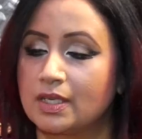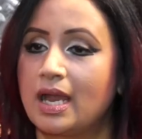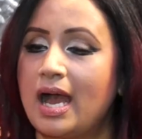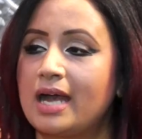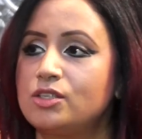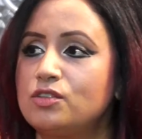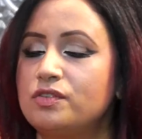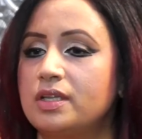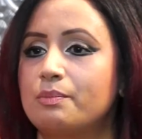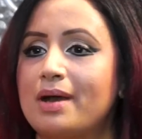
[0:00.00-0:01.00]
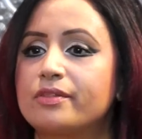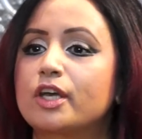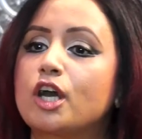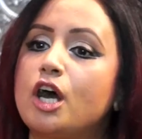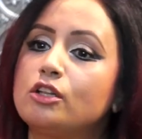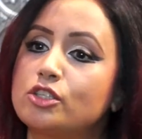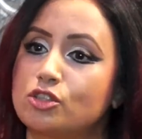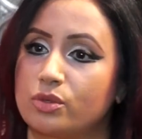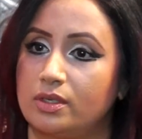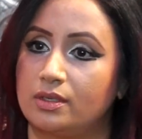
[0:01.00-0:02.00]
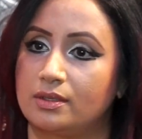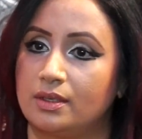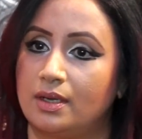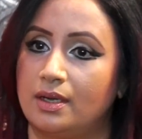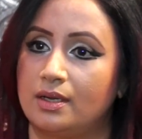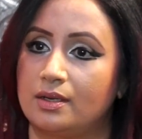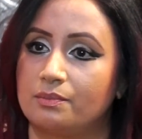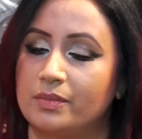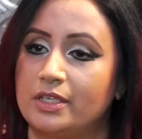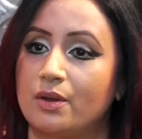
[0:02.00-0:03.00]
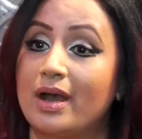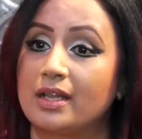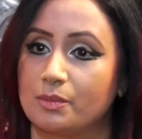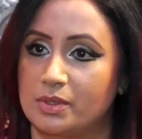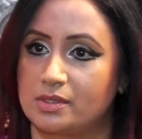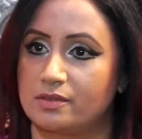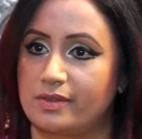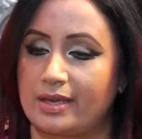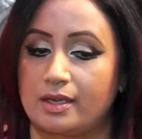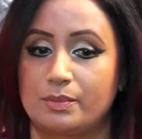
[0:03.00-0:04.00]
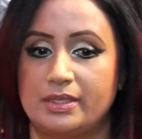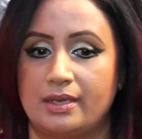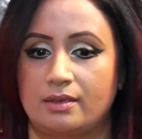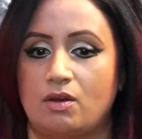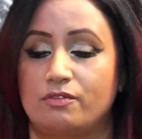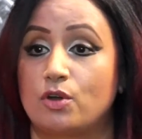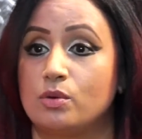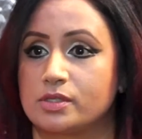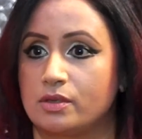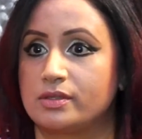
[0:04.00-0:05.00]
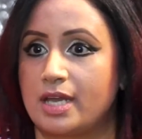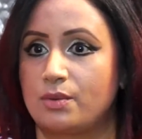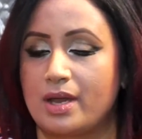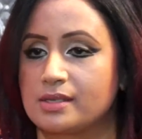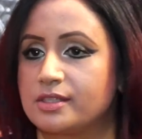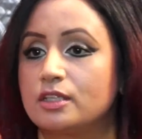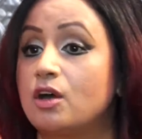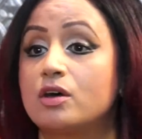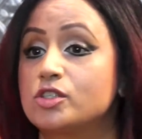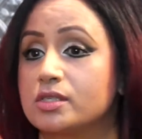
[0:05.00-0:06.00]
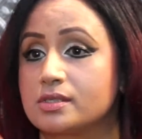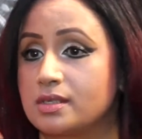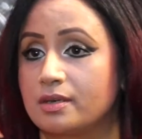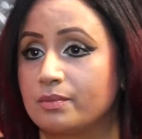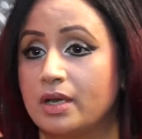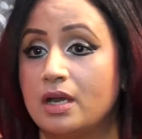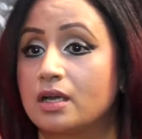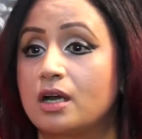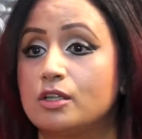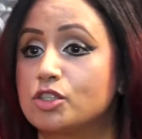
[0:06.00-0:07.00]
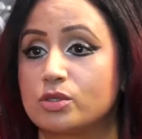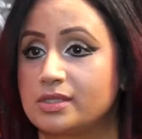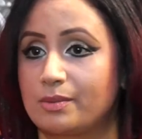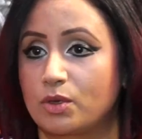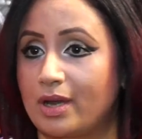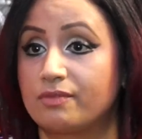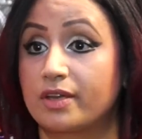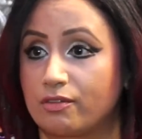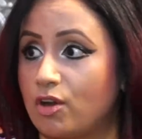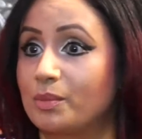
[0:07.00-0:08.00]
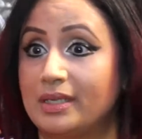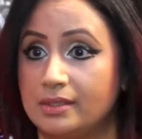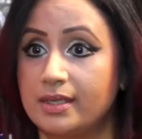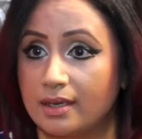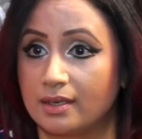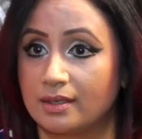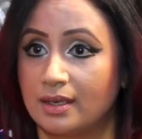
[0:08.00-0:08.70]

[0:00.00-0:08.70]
How do you feel about the cultural element of that? I mean, of course, Ontario has the largest cultural demographic from India.